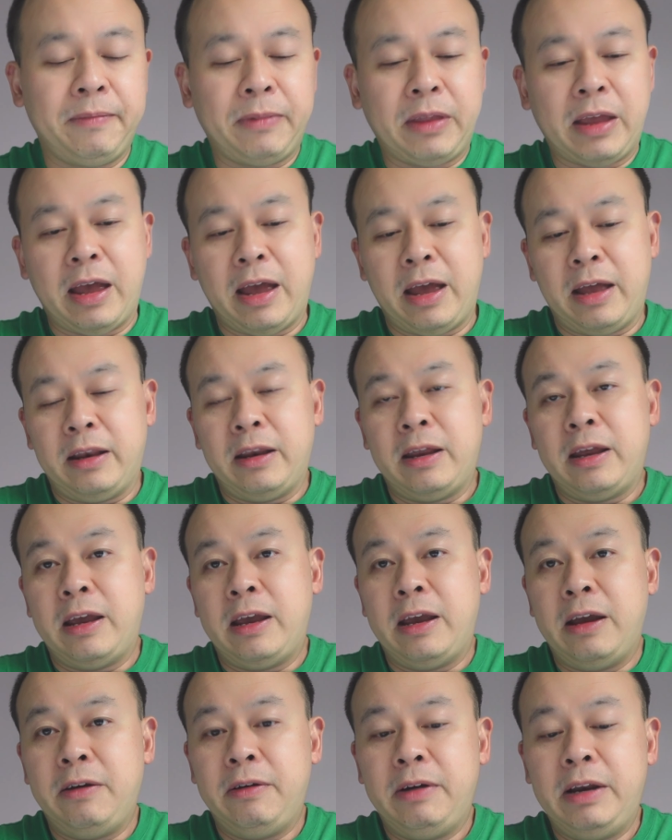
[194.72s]
and
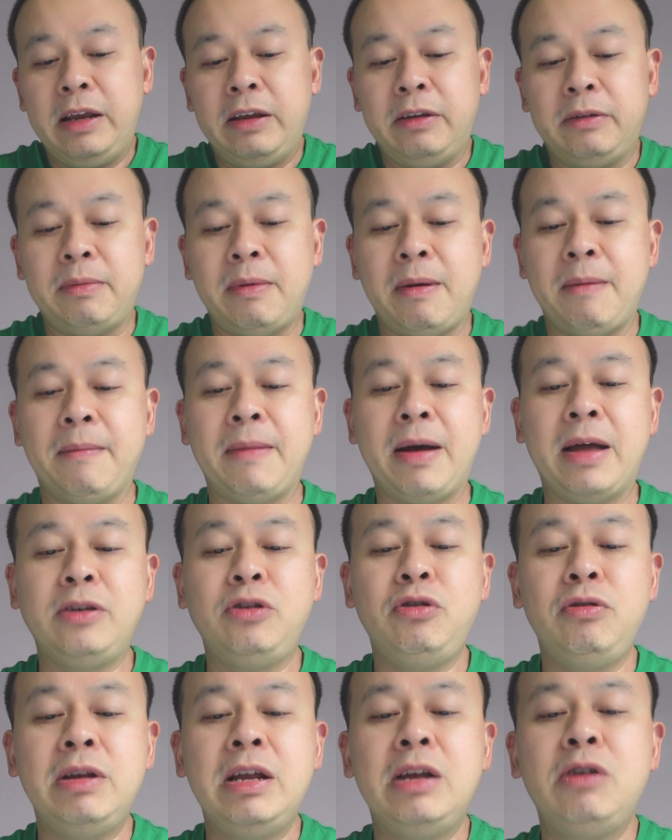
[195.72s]
here it is my
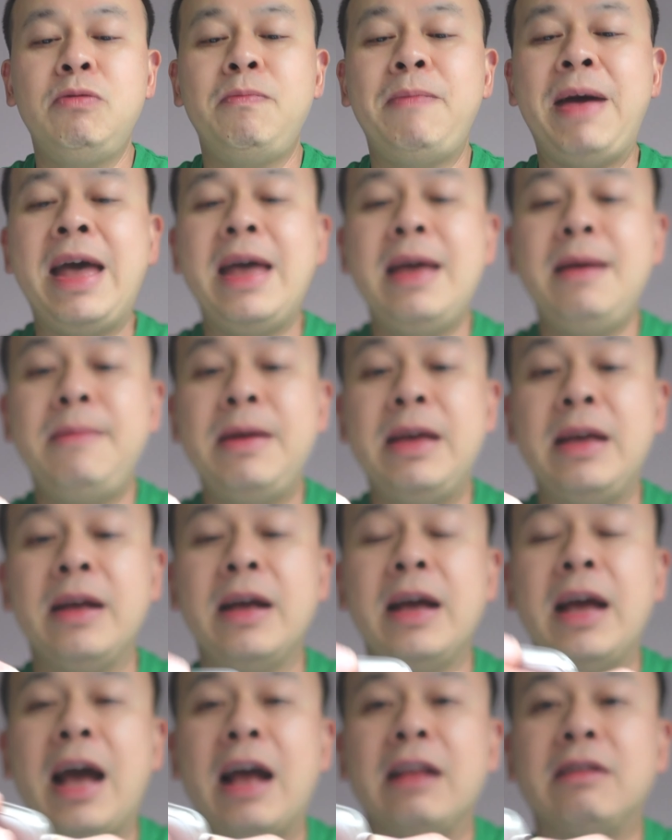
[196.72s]
new little baby
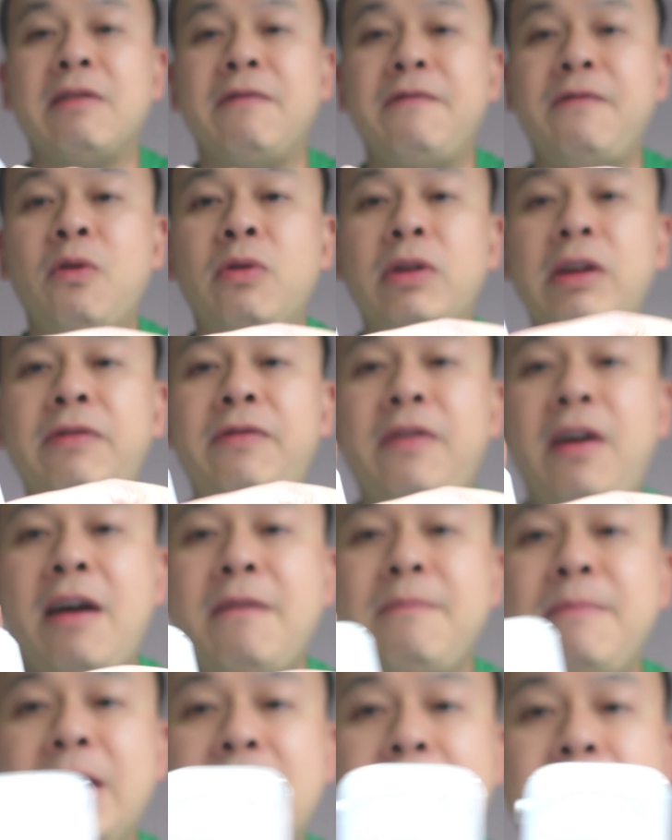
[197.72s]
it's a
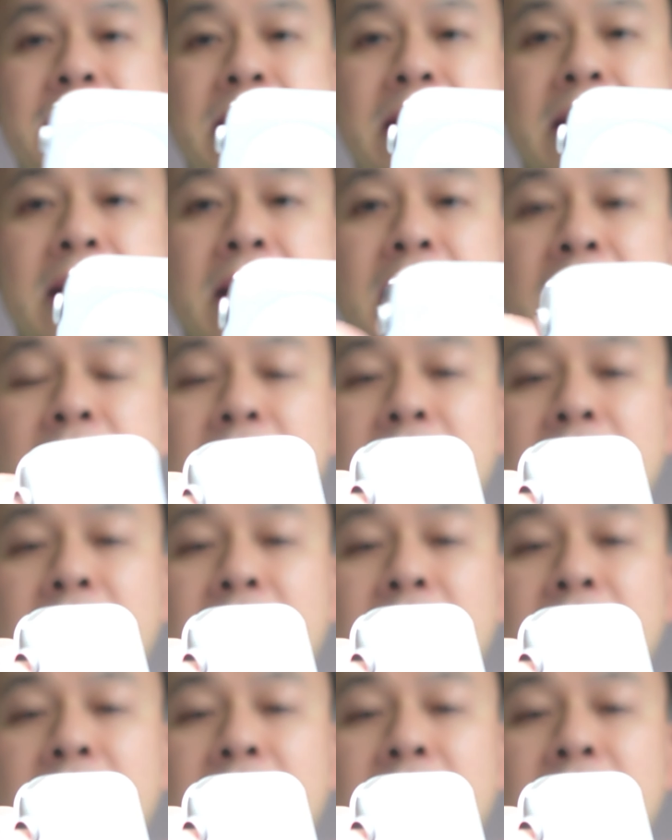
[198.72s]
45 millimeter